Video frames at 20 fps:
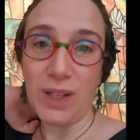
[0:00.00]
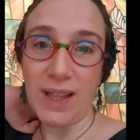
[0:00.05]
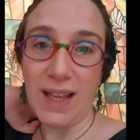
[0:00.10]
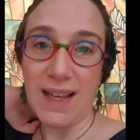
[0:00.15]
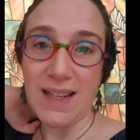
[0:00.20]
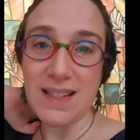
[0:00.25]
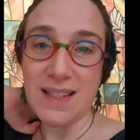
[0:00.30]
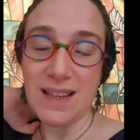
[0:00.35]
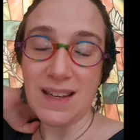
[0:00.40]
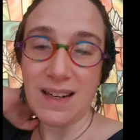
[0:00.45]

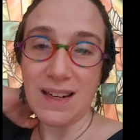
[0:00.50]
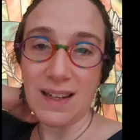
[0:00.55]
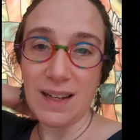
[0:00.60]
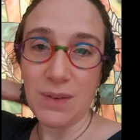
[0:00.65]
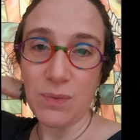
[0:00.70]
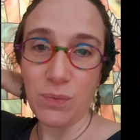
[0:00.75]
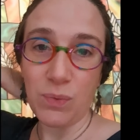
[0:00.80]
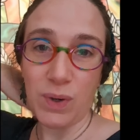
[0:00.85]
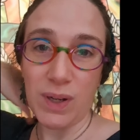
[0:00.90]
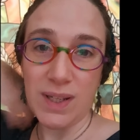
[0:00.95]
realize that
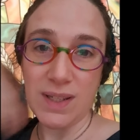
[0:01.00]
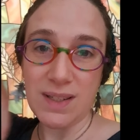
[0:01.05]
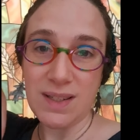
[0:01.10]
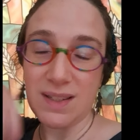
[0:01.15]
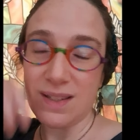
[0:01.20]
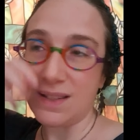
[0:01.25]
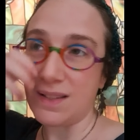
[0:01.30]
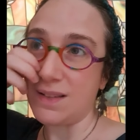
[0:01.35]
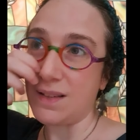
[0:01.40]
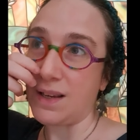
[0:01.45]
it
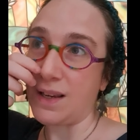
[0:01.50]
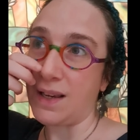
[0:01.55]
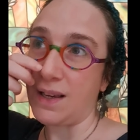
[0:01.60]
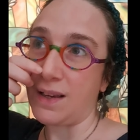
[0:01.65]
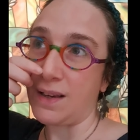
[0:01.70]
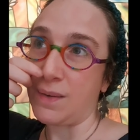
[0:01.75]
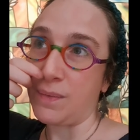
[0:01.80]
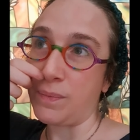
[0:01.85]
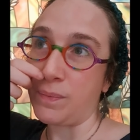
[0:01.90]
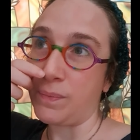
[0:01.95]
was
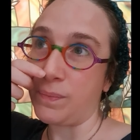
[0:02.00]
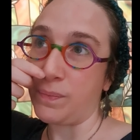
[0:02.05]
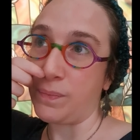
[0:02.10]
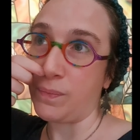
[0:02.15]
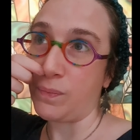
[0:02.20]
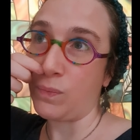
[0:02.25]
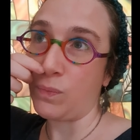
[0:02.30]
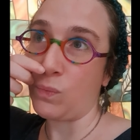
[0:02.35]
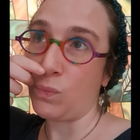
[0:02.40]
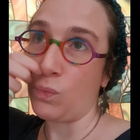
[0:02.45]

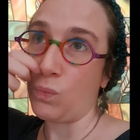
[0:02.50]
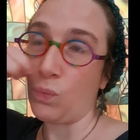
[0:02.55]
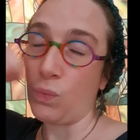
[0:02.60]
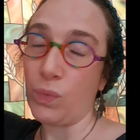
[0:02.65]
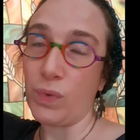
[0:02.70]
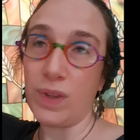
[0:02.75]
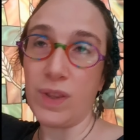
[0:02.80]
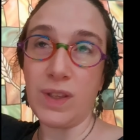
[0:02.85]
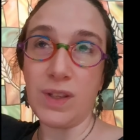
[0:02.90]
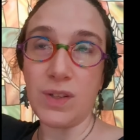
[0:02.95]

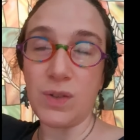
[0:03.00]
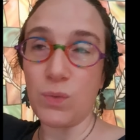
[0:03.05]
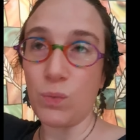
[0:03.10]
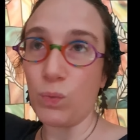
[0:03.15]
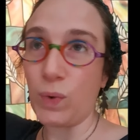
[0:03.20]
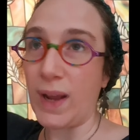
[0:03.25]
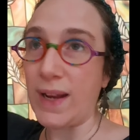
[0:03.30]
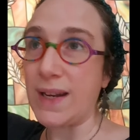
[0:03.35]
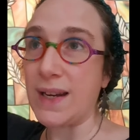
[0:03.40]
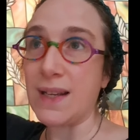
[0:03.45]
the
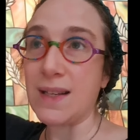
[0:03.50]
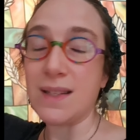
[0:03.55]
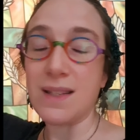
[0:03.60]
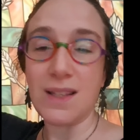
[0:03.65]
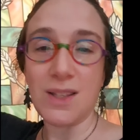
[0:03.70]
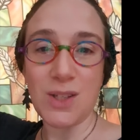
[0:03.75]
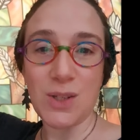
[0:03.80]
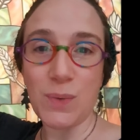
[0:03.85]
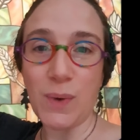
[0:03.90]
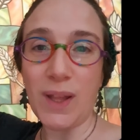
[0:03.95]
redness
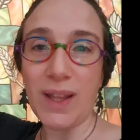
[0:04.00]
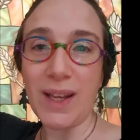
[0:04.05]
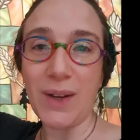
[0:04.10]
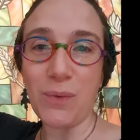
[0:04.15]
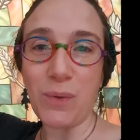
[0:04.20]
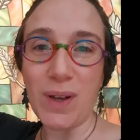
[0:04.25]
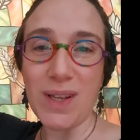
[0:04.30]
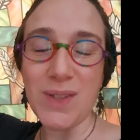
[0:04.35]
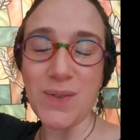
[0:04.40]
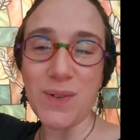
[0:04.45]
and swelling
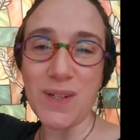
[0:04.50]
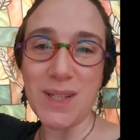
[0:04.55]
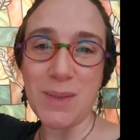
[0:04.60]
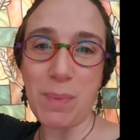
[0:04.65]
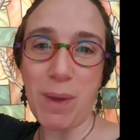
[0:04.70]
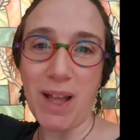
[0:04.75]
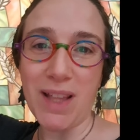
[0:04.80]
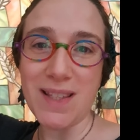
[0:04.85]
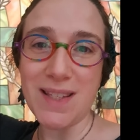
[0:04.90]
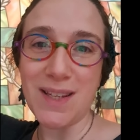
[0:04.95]
was
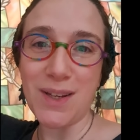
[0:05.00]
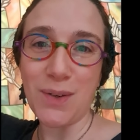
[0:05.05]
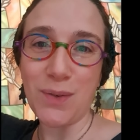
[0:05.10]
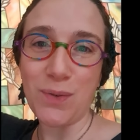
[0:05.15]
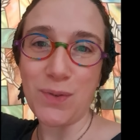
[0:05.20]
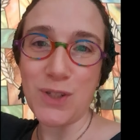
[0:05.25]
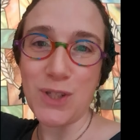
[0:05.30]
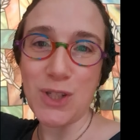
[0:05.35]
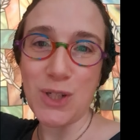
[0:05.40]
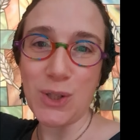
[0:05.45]

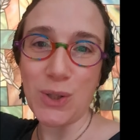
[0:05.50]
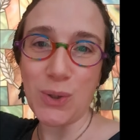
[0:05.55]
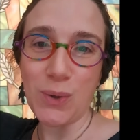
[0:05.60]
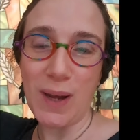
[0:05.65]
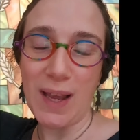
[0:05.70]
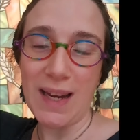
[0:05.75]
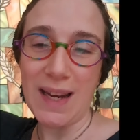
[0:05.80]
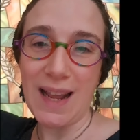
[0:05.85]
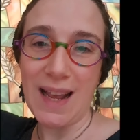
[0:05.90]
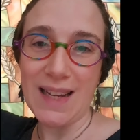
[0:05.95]
responsive to
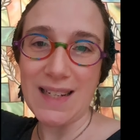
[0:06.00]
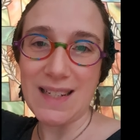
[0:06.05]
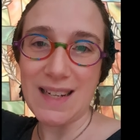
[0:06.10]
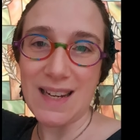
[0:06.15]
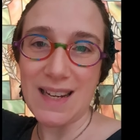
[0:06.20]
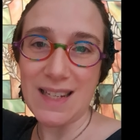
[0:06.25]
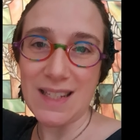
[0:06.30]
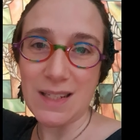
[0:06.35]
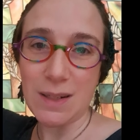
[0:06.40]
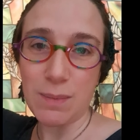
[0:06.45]
an
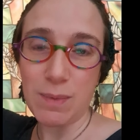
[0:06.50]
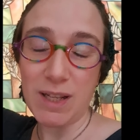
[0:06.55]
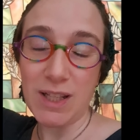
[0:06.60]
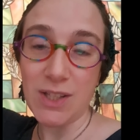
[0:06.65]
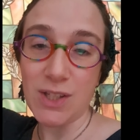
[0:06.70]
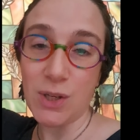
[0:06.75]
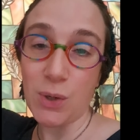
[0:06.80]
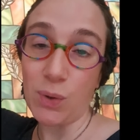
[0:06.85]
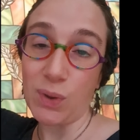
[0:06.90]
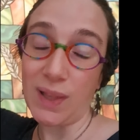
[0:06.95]
antihistamine,
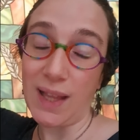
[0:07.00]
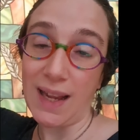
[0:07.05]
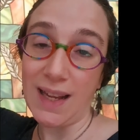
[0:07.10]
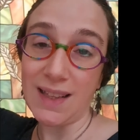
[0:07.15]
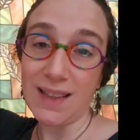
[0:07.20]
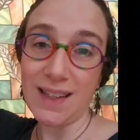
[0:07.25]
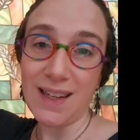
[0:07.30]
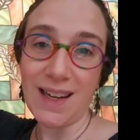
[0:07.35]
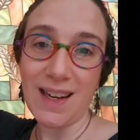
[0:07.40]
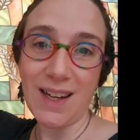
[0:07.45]
so
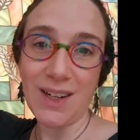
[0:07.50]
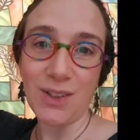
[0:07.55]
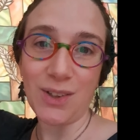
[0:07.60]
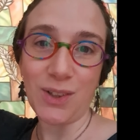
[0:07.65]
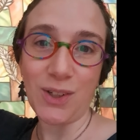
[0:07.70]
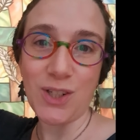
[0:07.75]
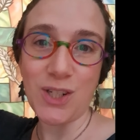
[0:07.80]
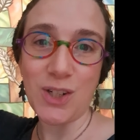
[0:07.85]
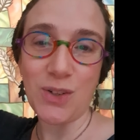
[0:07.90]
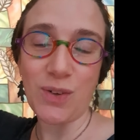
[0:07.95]
likely an
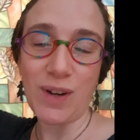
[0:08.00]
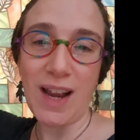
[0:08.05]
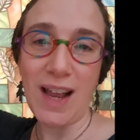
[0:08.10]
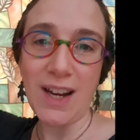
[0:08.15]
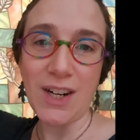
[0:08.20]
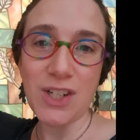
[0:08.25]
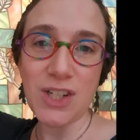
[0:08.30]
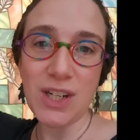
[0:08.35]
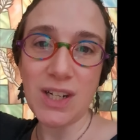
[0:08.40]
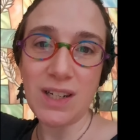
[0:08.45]
allergic
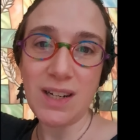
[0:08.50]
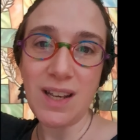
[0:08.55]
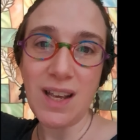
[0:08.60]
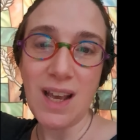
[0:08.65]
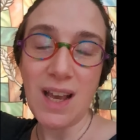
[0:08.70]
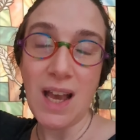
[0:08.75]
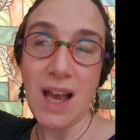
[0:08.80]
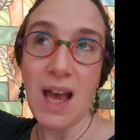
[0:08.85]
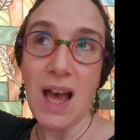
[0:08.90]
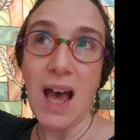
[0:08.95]
reaction.
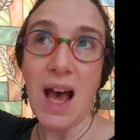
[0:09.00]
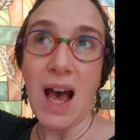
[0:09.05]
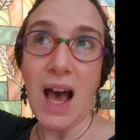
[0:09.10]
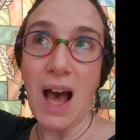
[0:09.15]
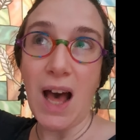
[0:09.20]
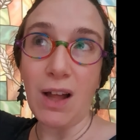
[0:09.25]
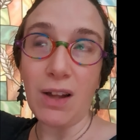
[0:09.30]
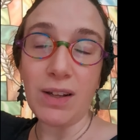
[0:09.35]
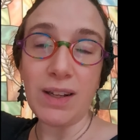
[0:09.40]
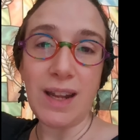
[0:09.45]

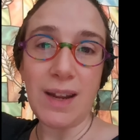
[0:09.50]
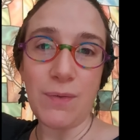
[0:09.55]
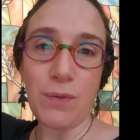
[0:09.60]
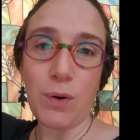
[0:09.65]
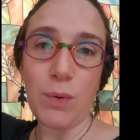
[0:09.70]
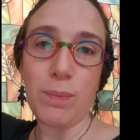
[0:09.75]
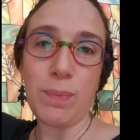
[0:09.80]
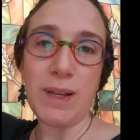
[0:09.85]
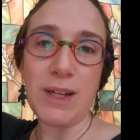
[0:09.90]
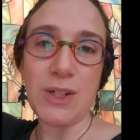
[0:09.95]
I'll
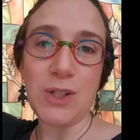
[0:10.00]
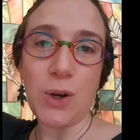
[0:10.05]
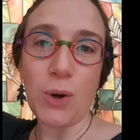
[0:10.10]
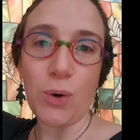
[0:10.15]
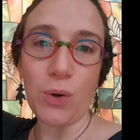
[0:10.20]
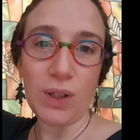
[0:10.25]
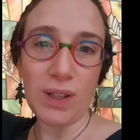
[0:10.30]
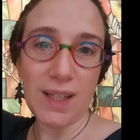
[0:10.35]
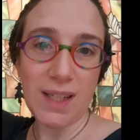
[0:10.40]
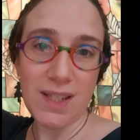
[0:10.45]
never be
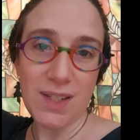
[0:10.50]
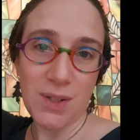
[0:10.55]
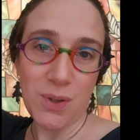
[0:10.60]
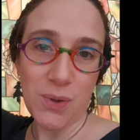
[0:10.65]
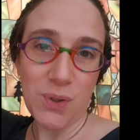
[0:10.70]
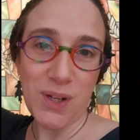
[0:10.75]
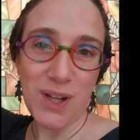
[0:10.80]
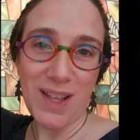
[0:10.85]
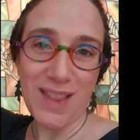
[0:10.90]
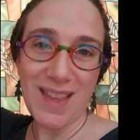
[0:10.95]
totally
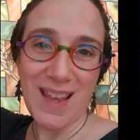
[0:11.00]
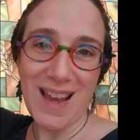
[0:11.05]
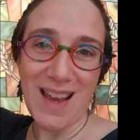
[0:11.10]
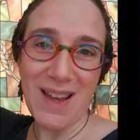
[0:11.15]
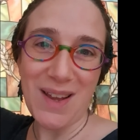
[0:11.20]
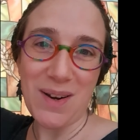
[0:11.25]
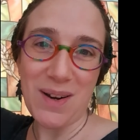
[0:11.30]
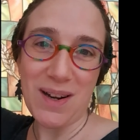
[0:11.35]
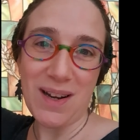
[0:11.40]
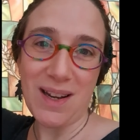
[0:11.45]
sold on
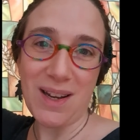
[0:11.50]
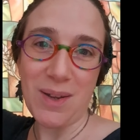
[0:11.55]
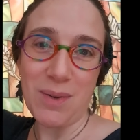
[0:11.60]
that,